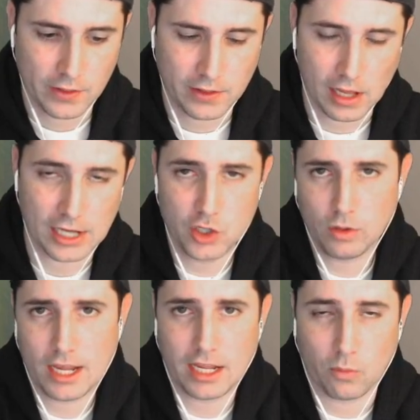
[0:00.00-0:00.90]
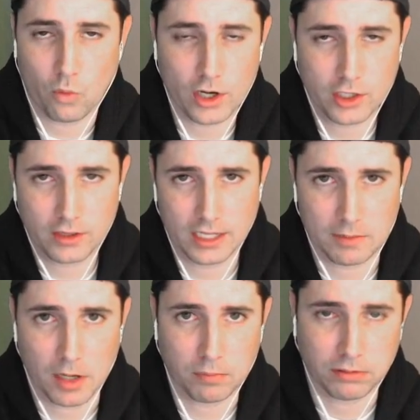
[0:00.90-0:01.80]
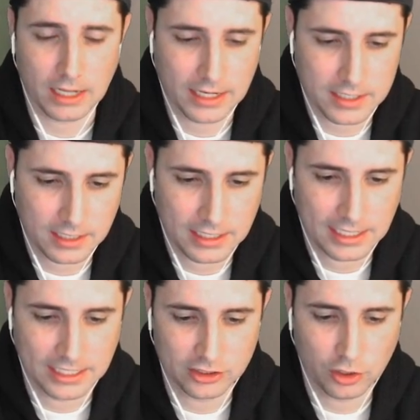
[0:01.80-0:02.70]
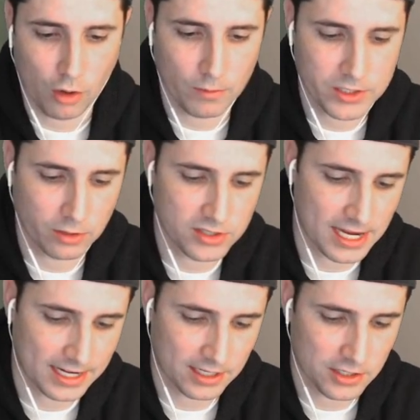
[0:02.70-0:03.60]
I do like one good thing about plant is you always go 2nd,